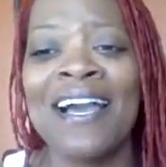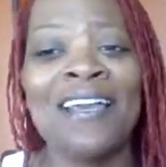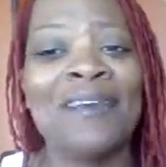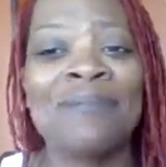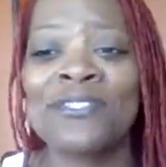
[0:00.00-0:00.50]

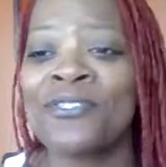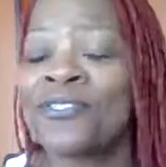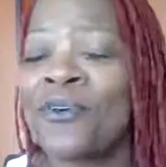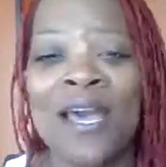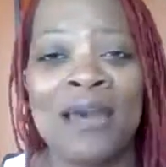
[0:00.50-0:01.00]
I am
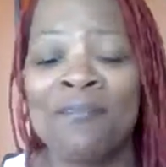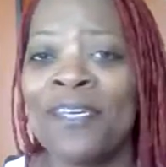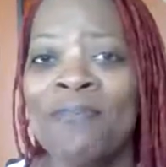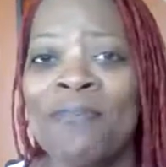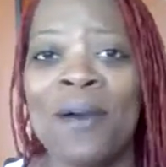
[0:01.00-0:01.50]
so
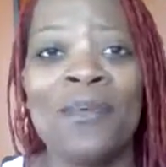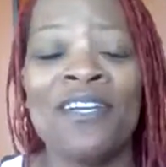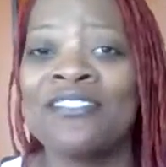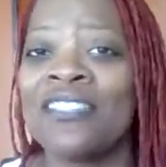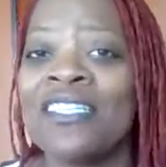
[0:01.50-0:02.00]
happy. My
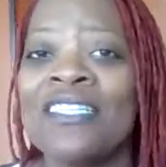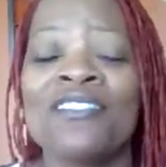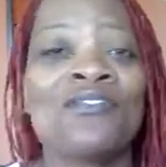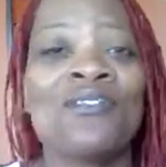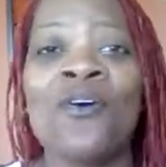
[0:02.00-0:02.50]
marriage
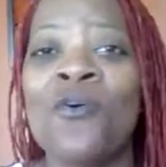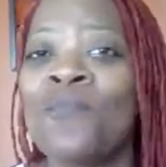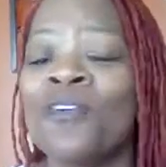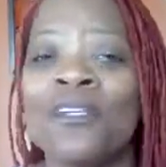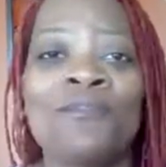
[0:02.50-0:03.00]
is
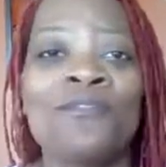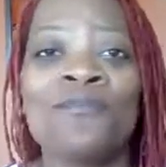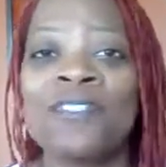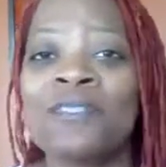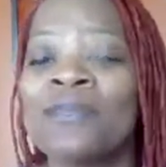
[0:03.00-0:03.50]
so
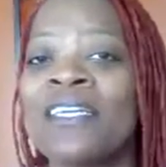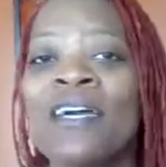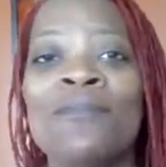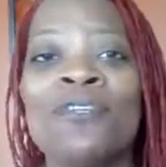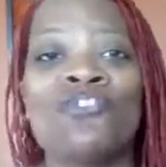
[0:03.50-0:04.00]
bulletproof. It's
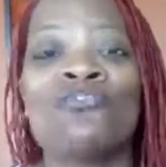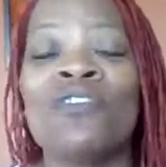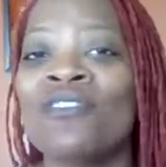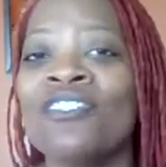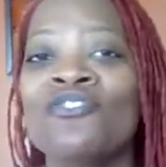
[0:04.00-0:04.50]
becoming
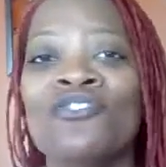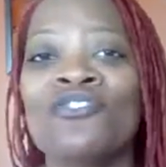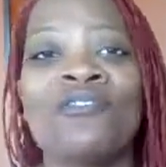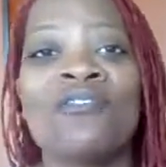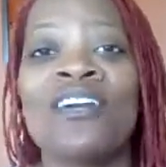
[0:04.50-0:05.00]
stronger and
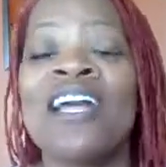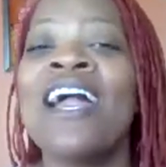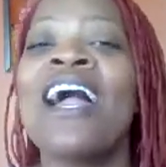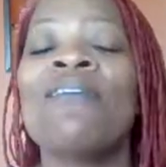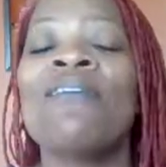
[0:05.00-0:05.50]
stronger
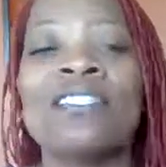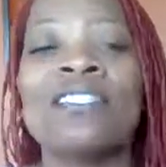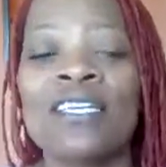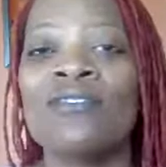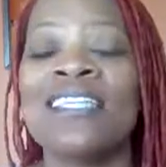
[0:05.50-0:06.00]
every
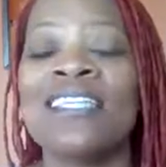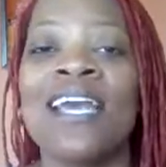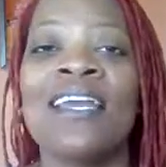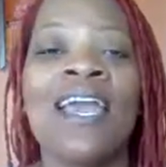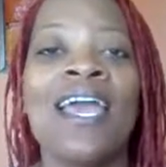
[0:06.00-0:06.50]
single
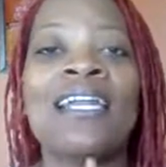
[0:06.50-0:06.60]
day.